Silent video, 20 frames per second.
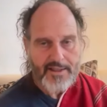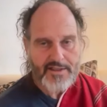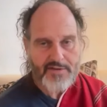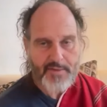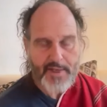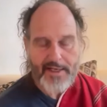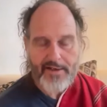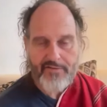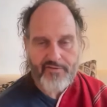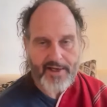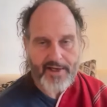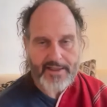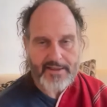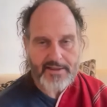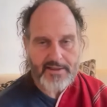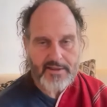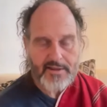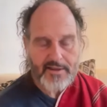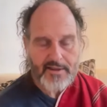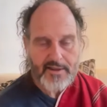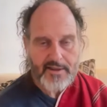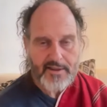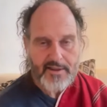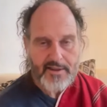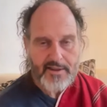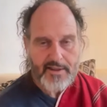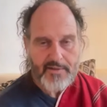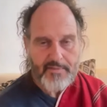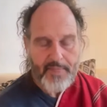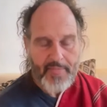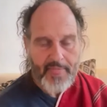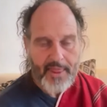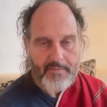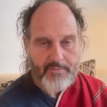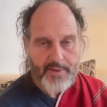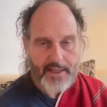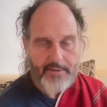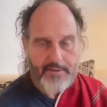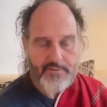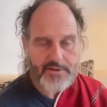As a matter of fact,
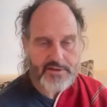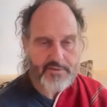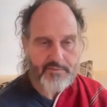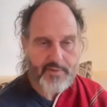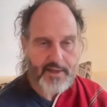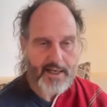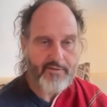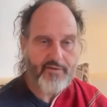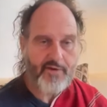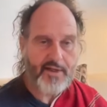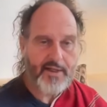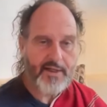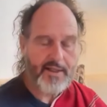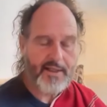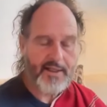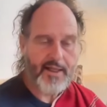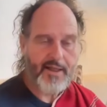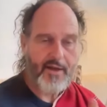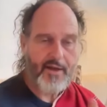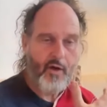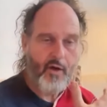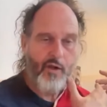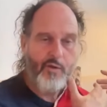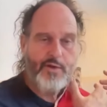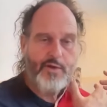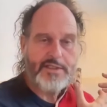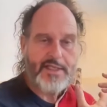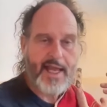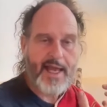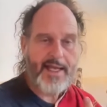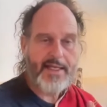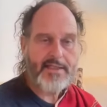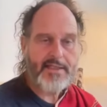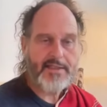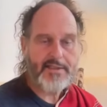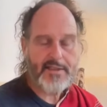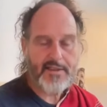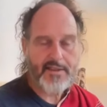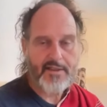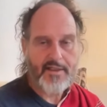Padmasambhava always
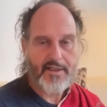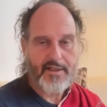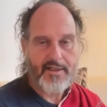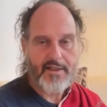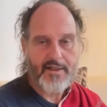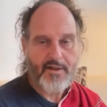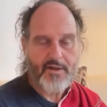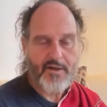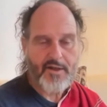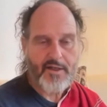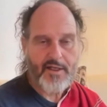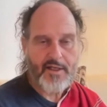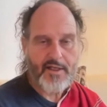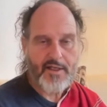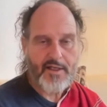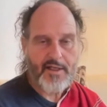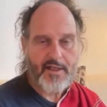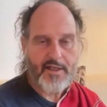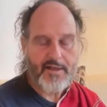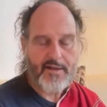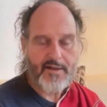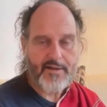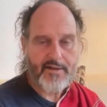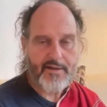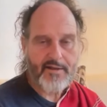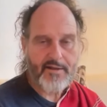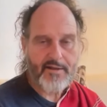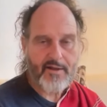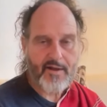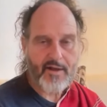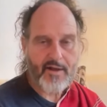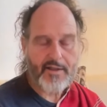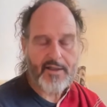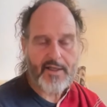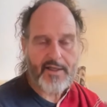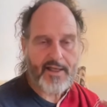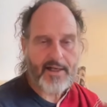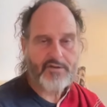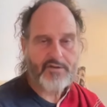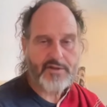has the
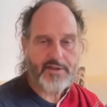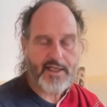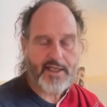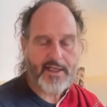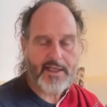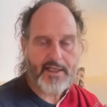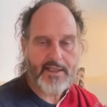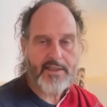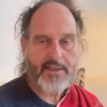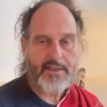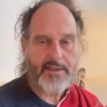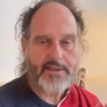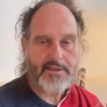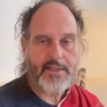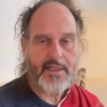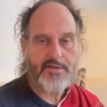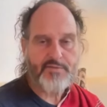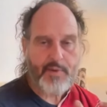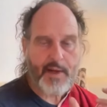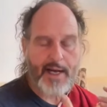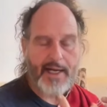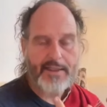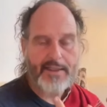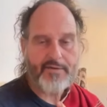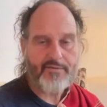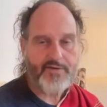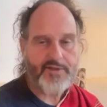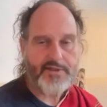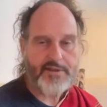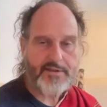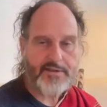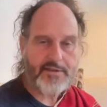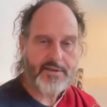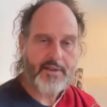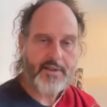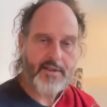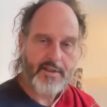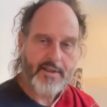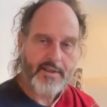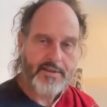100,000 Dakinis as part of his
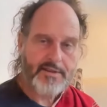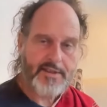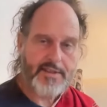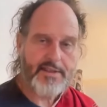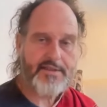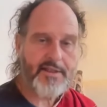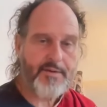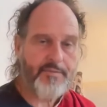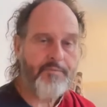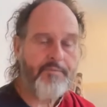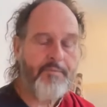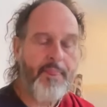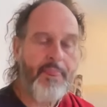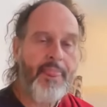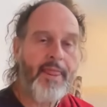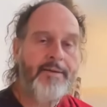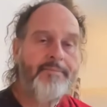system.